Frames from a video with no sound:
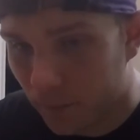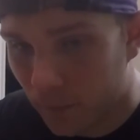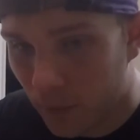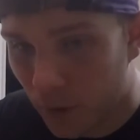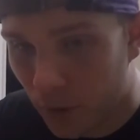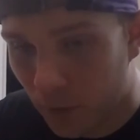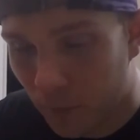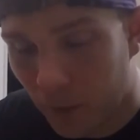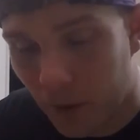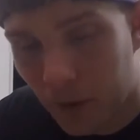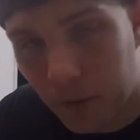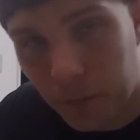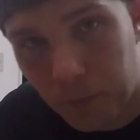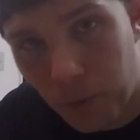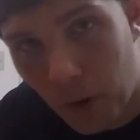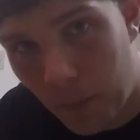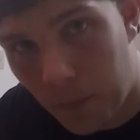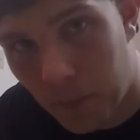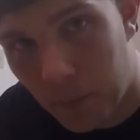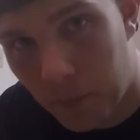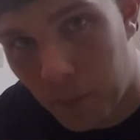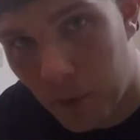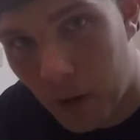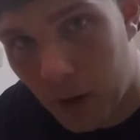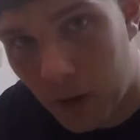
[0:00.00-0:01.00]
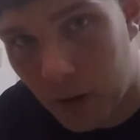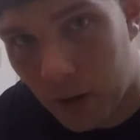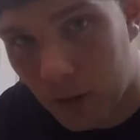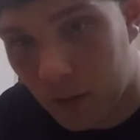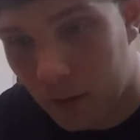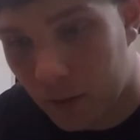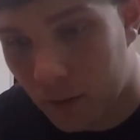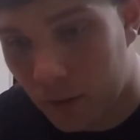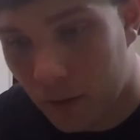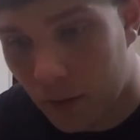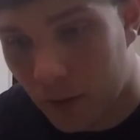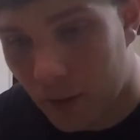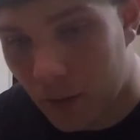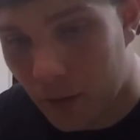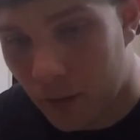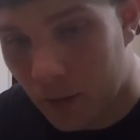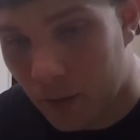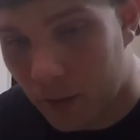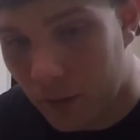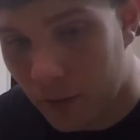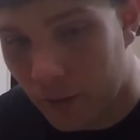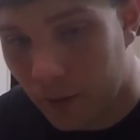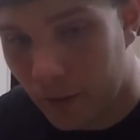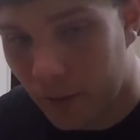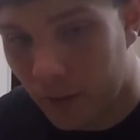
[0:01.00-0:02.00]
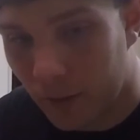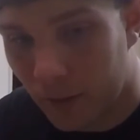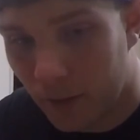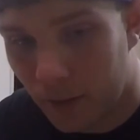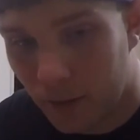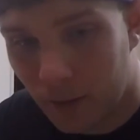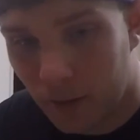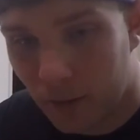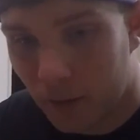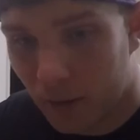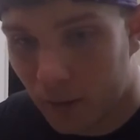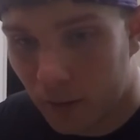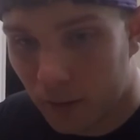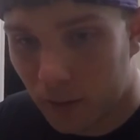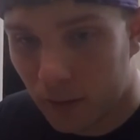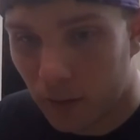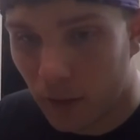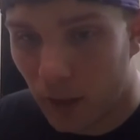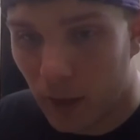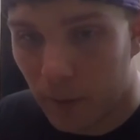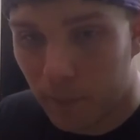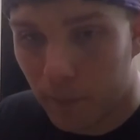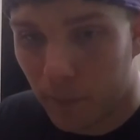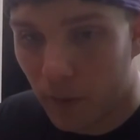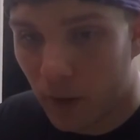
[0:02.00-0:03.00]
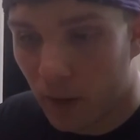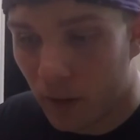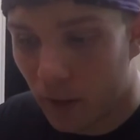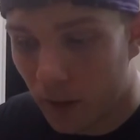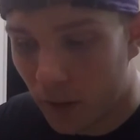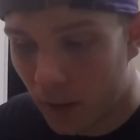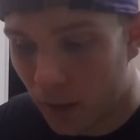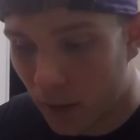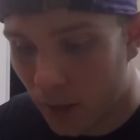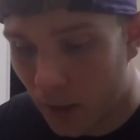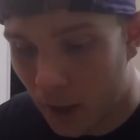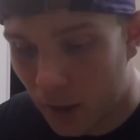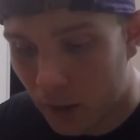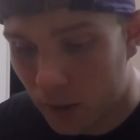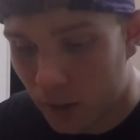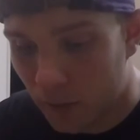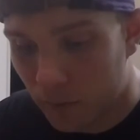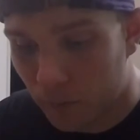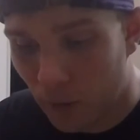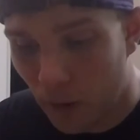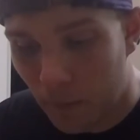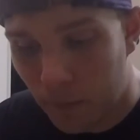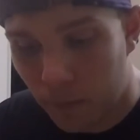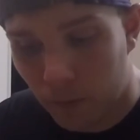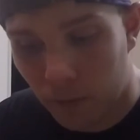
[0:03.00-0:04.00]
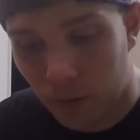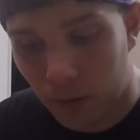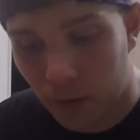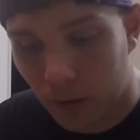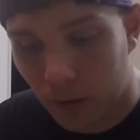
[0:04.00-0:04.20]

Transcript: do my proper break-in and keep my engine properly